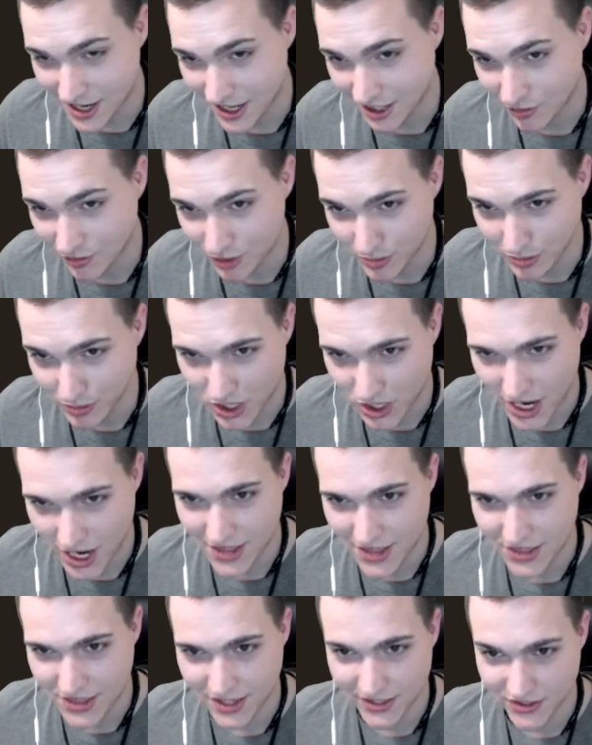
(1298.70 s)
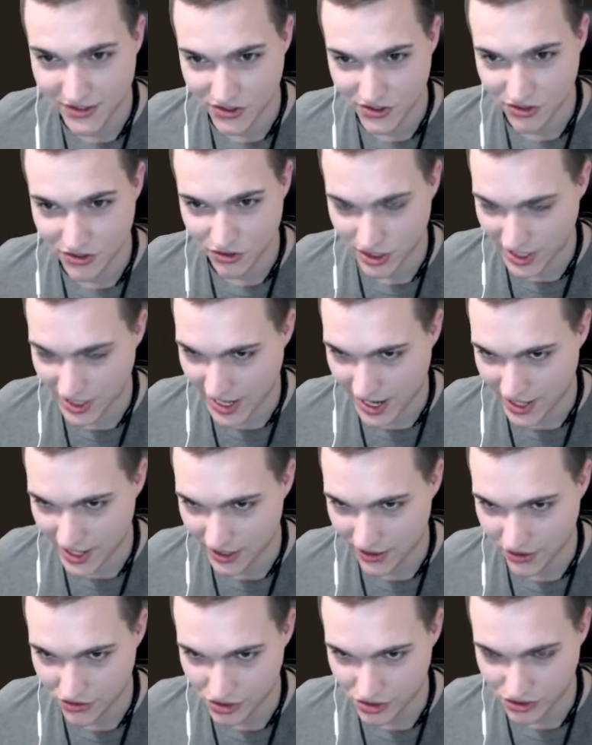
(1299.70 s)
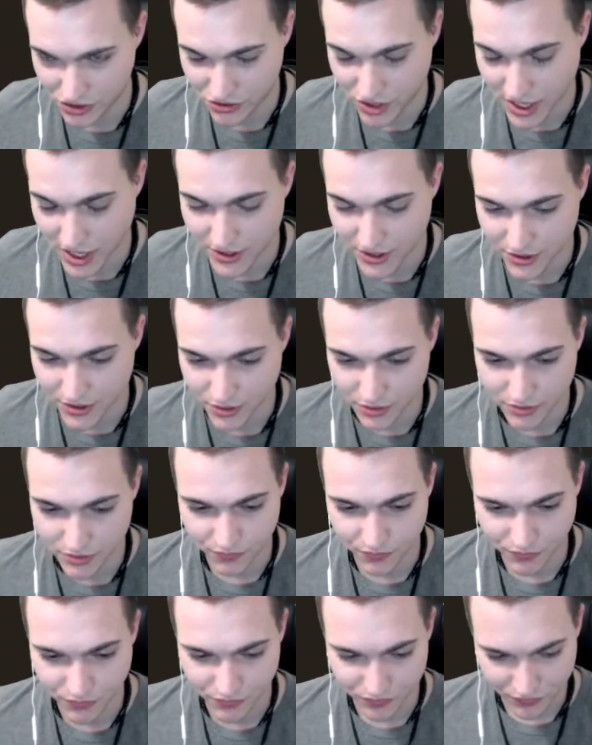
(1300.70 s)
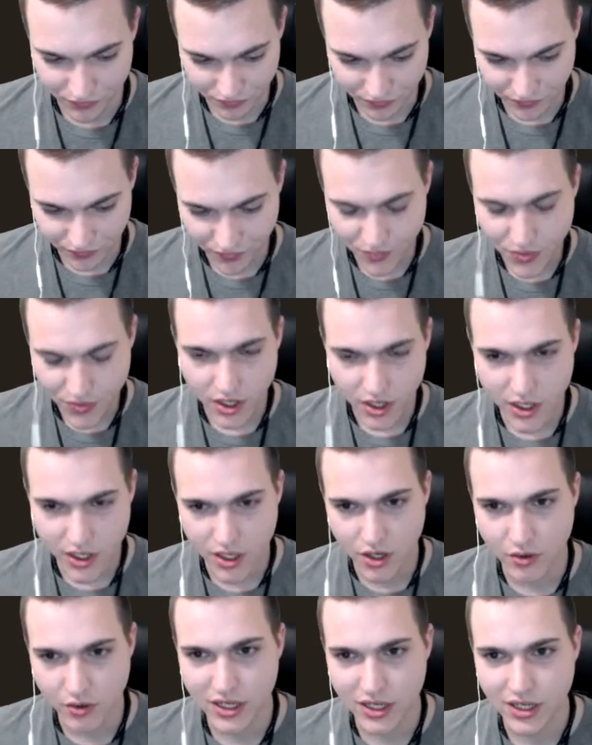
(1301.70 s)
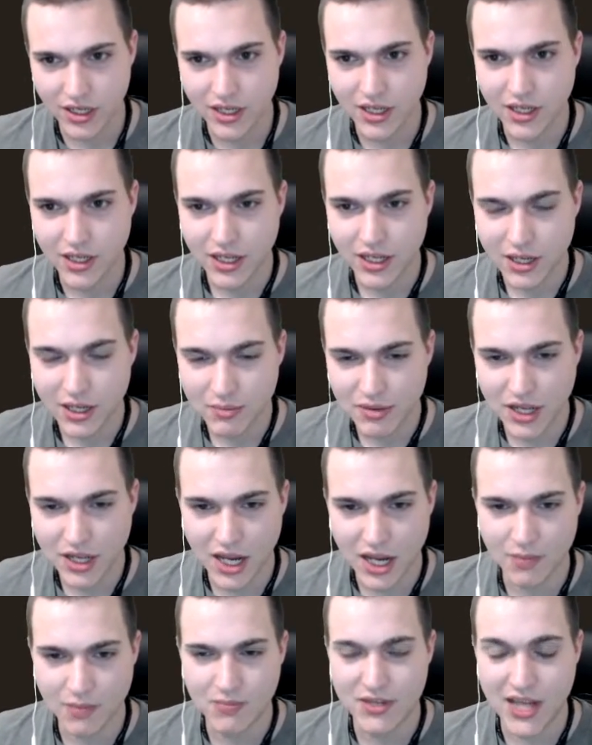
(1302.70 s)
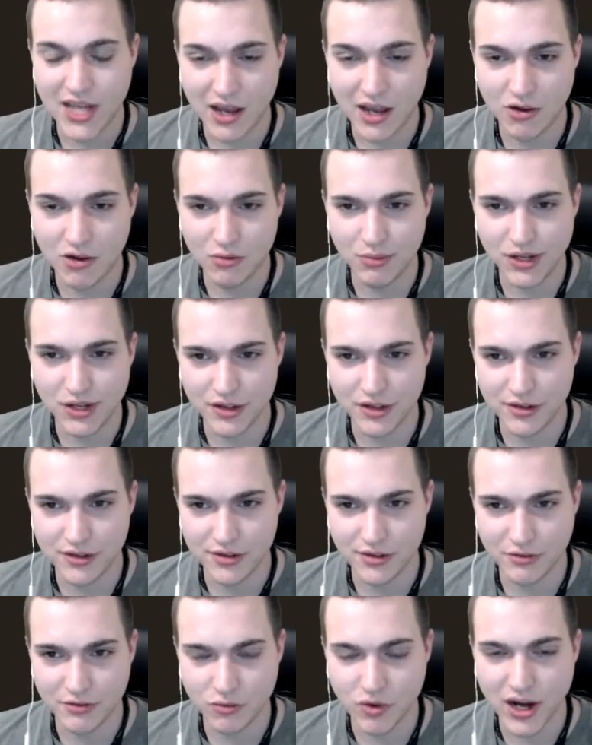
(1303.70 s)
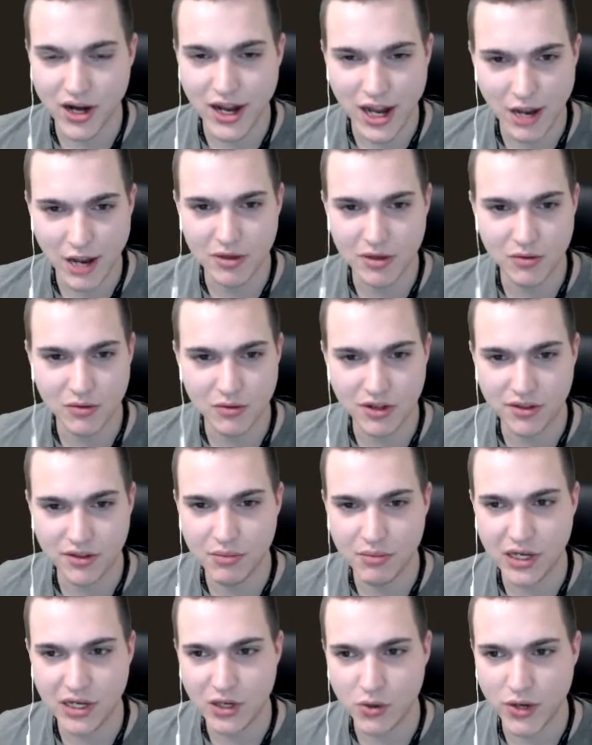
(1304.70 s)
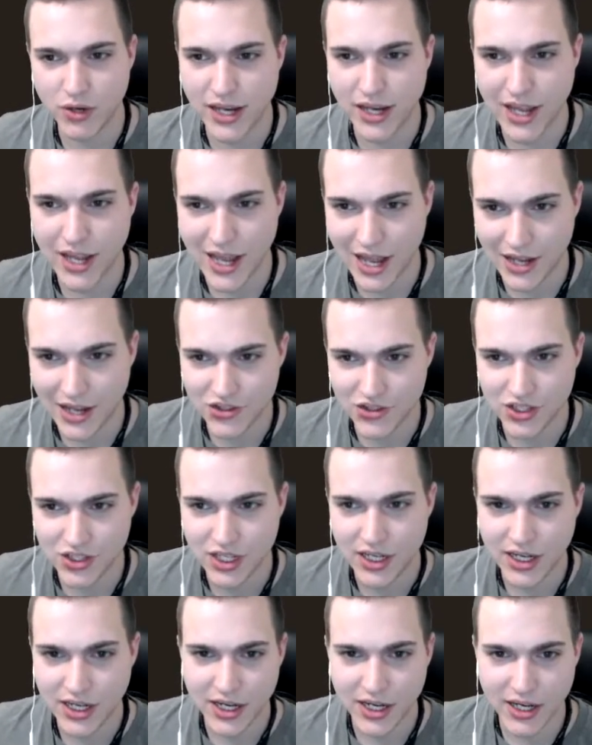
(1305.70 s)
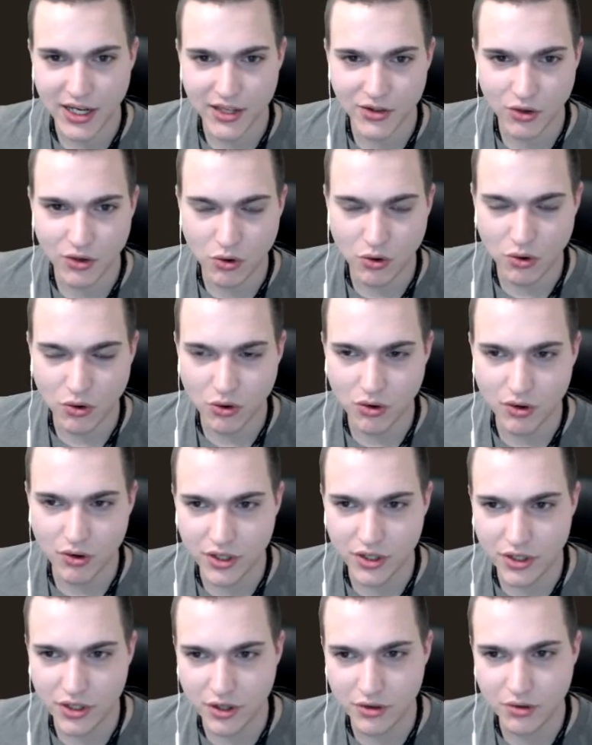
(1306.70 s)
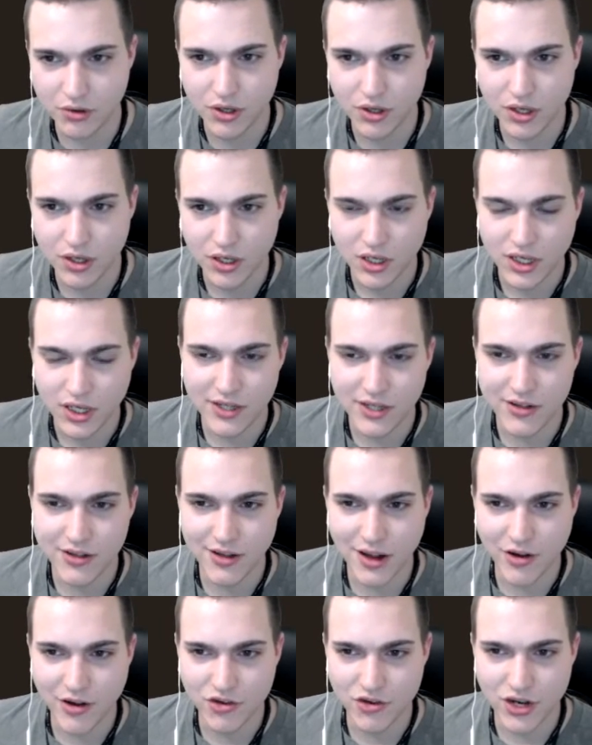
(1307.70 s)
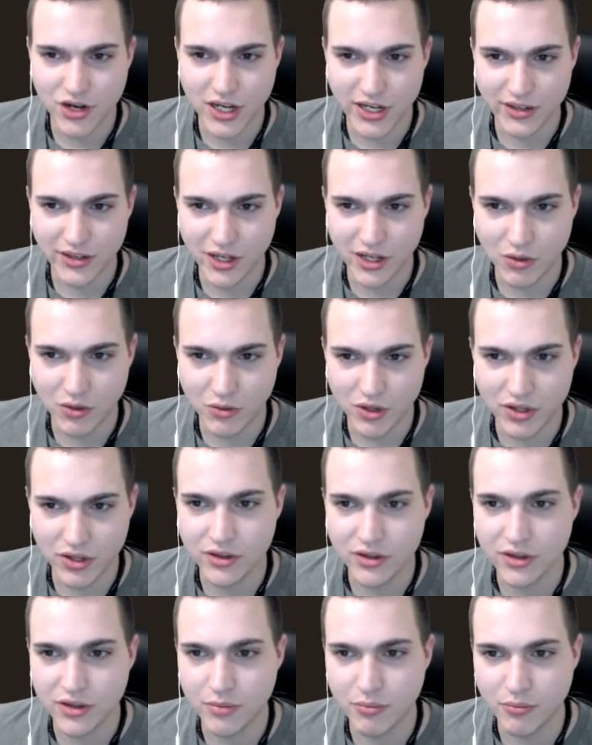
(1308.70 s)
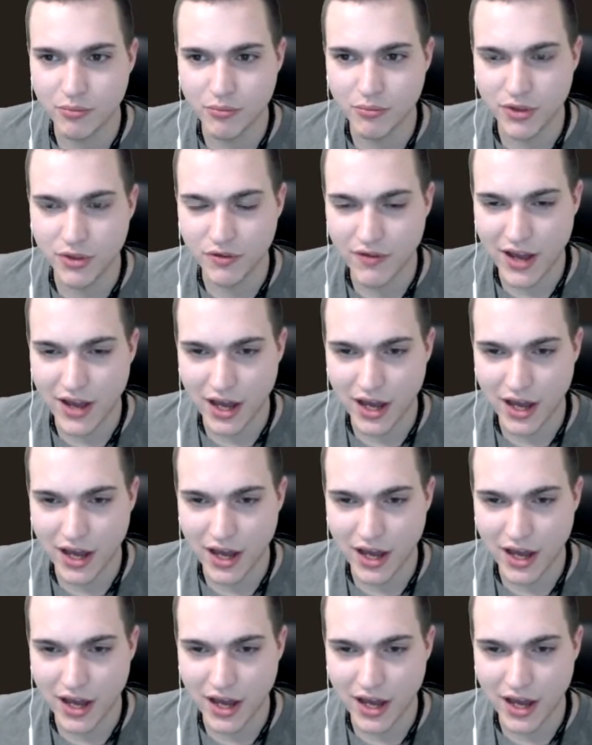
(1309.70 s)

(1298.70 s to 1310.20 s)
Ripple. I think they're still going to add it. They're just trying to, you know, keep the hype down because of what happened with Bitcoin Cash and the whole, you know, insider trading thing when the